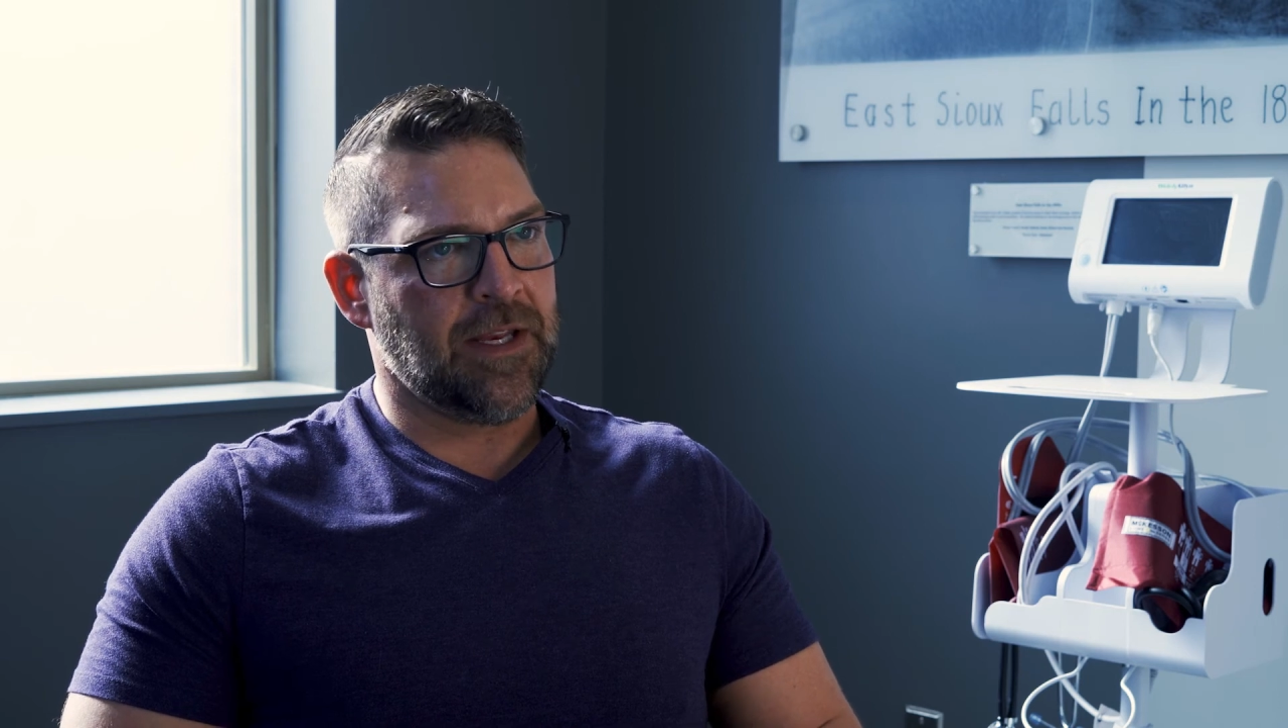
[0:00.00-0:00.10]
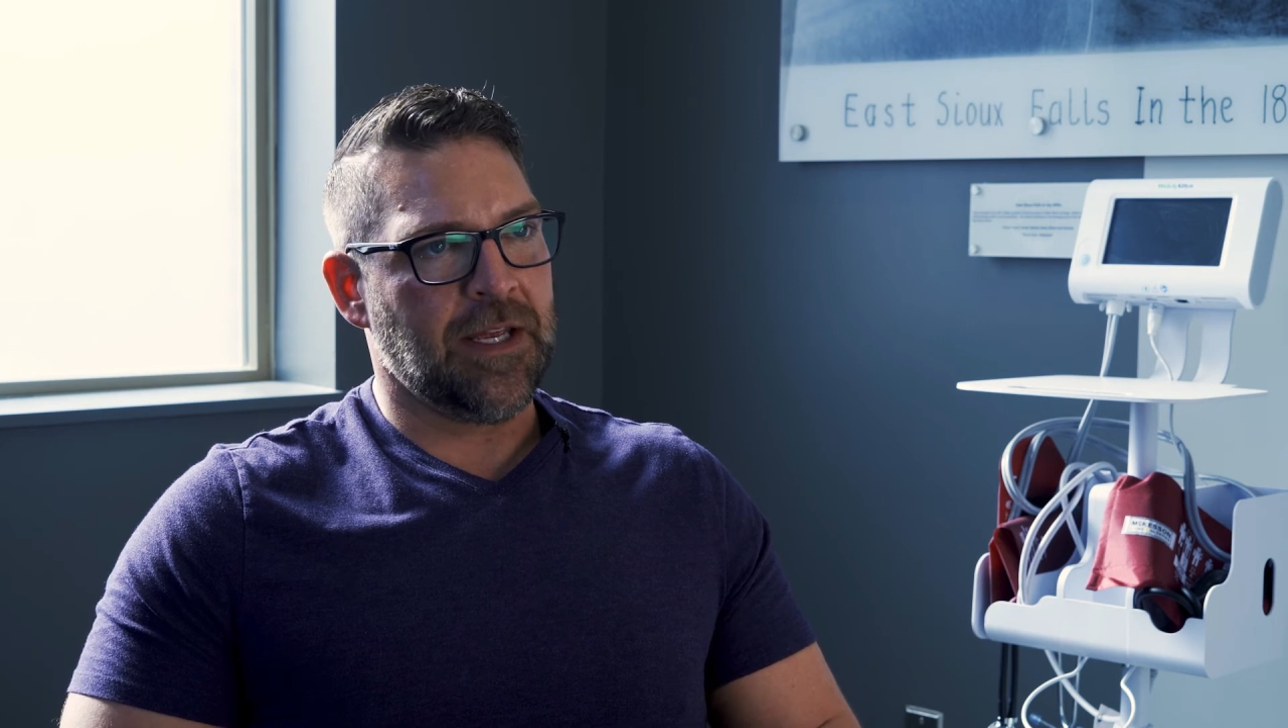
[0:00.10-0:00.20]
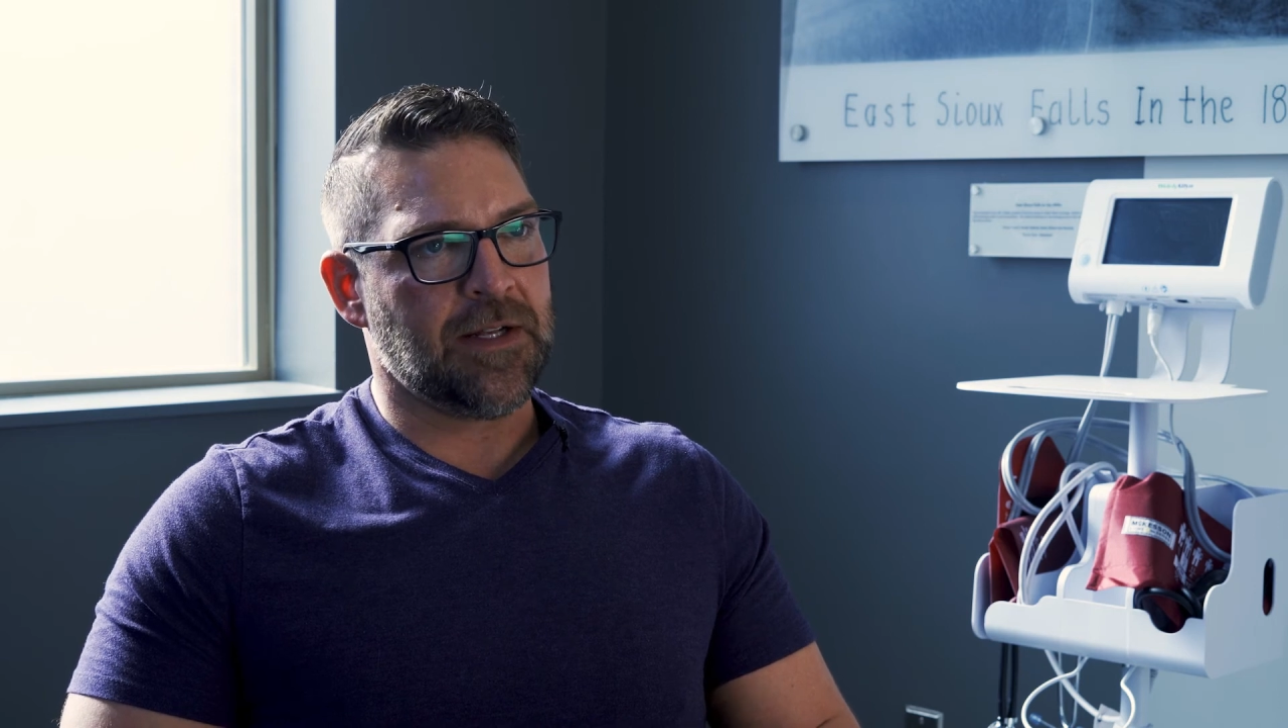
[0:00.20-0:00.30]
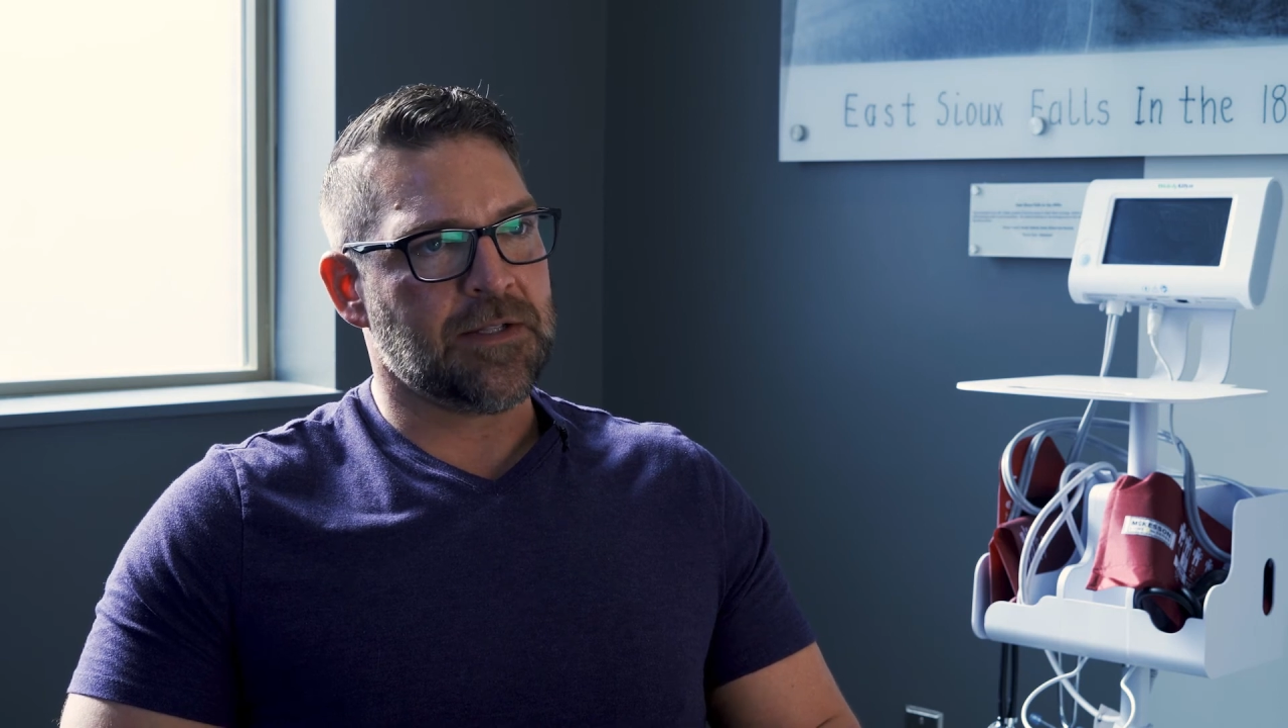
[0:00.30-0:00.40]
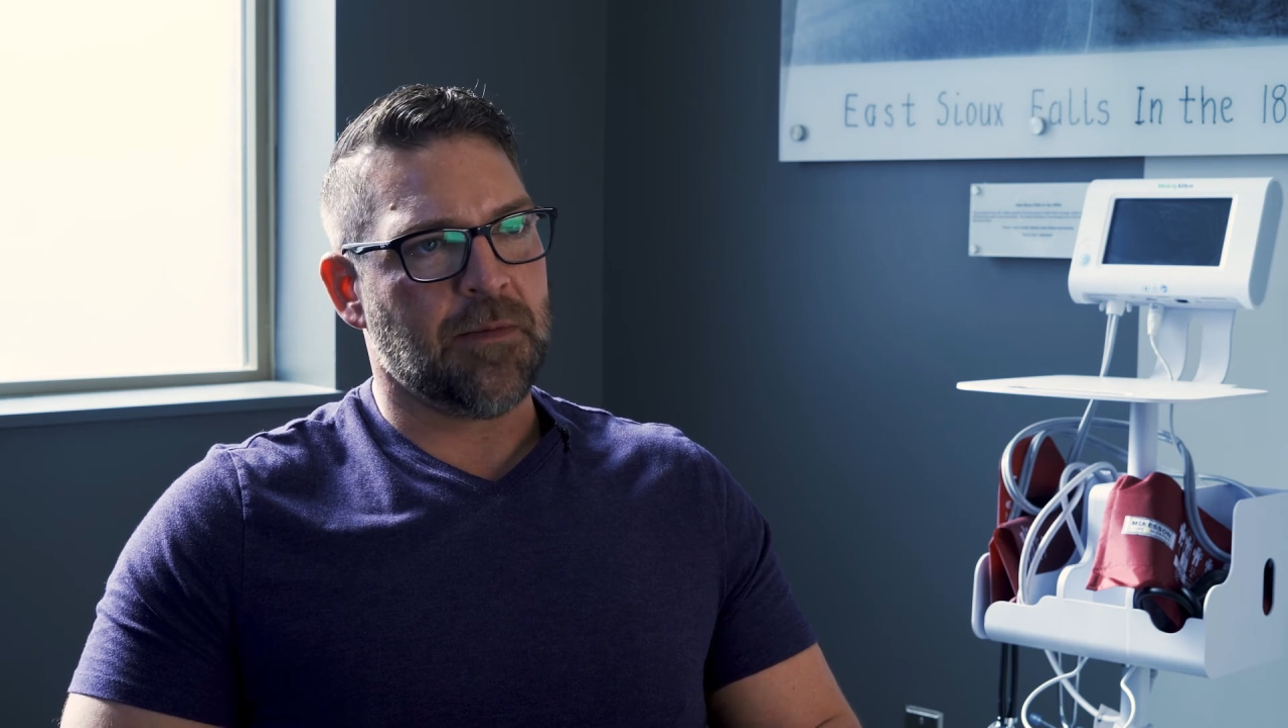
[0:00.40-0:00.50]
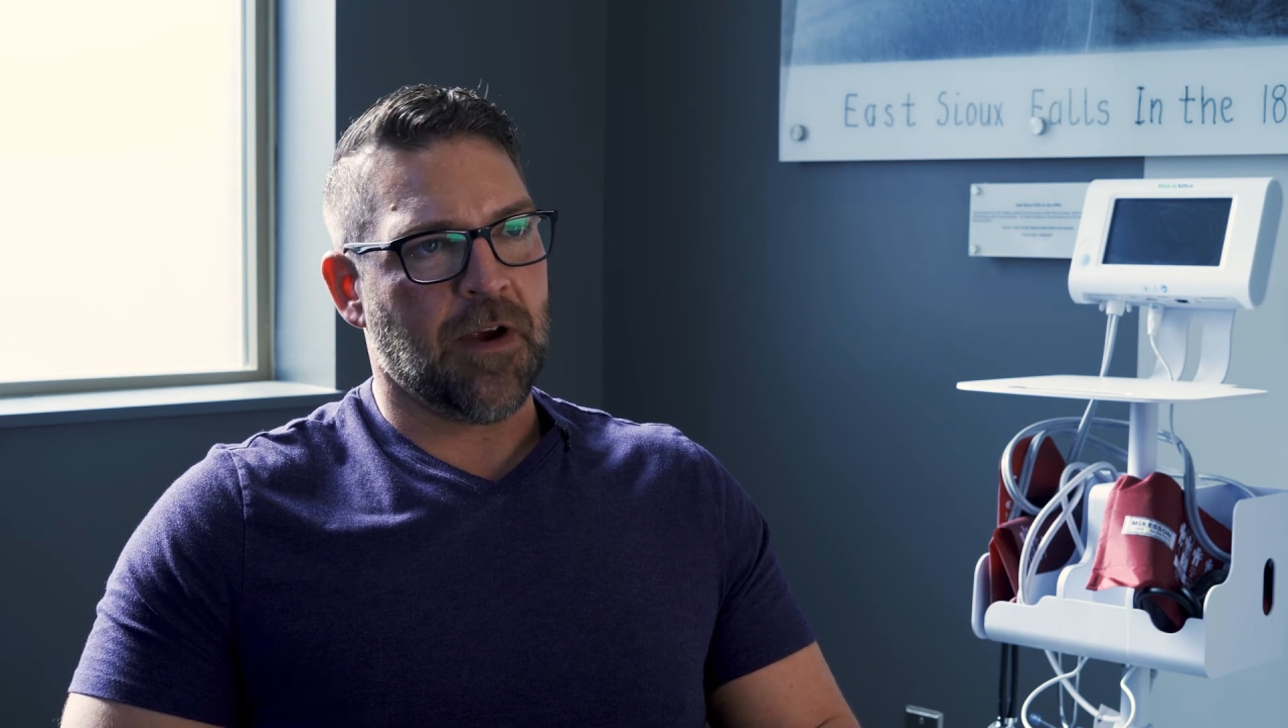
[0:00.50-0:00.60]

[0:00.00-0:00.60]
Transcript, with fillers: kids and